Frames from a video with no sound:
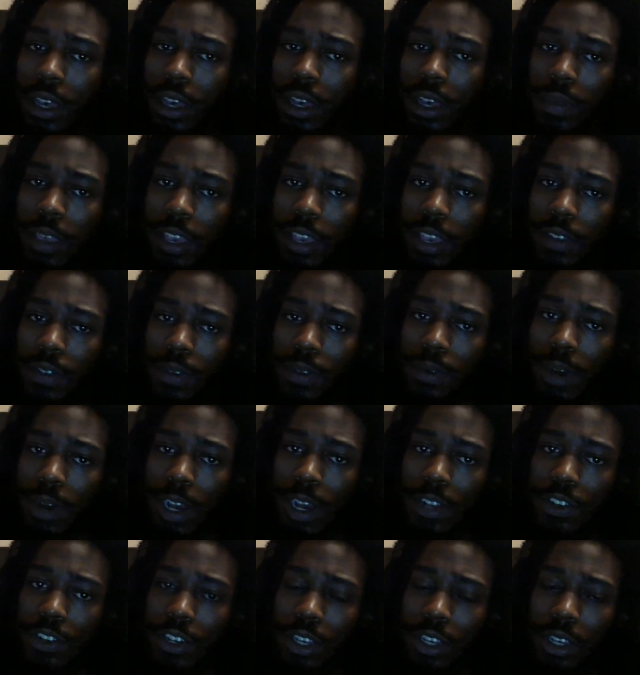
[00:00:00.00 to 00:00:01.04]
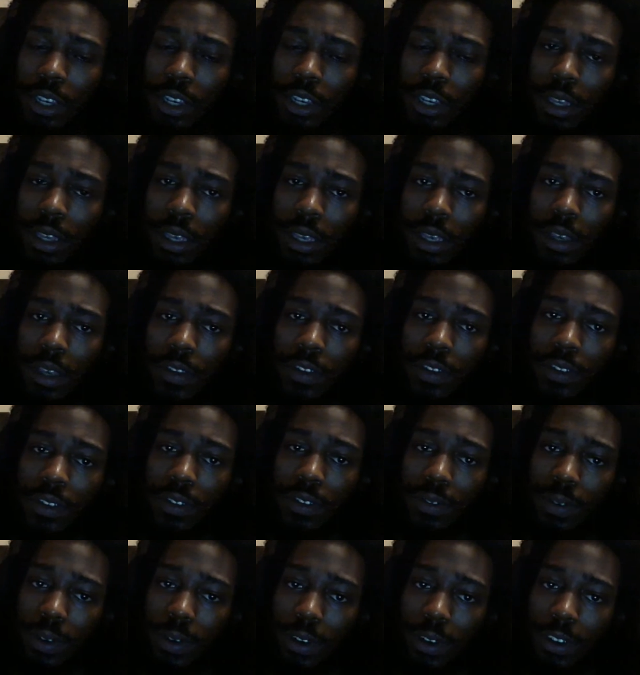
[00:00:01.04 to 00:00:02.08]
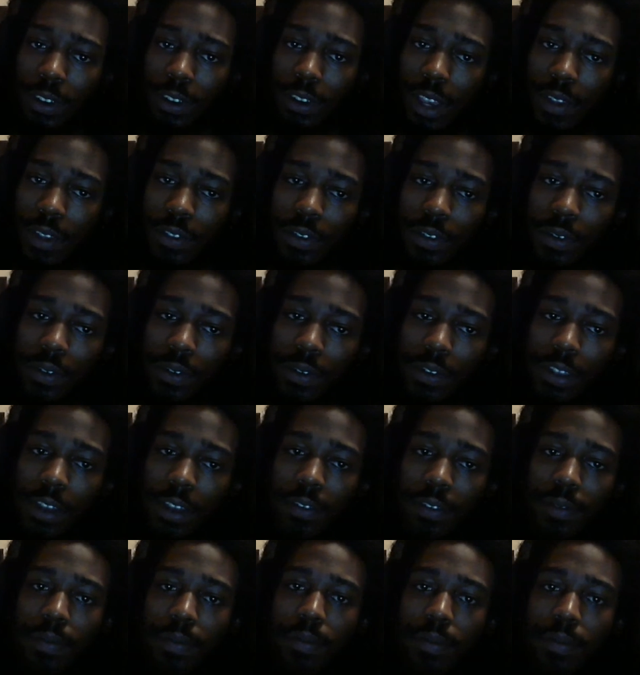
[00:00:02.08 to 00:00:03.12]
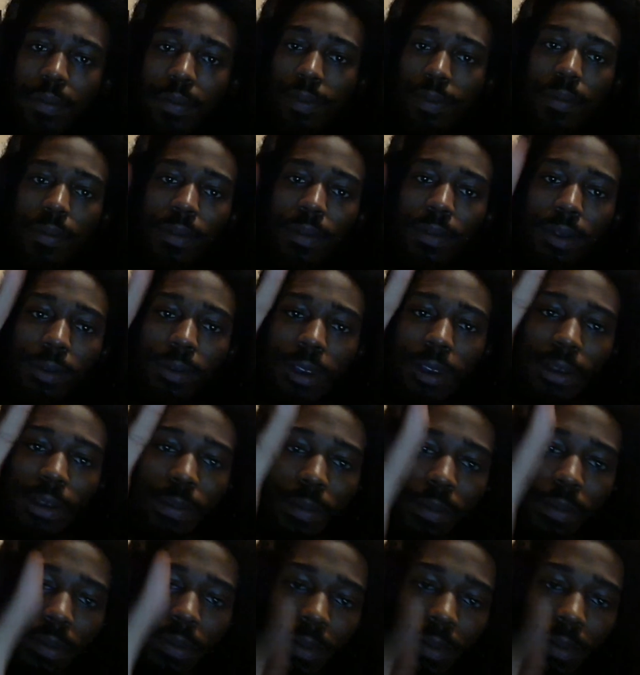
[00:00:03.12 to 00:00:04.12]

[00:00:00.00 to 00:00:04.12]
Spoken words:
Thanks for watching. This is Devorjae True 7. Bye-bye.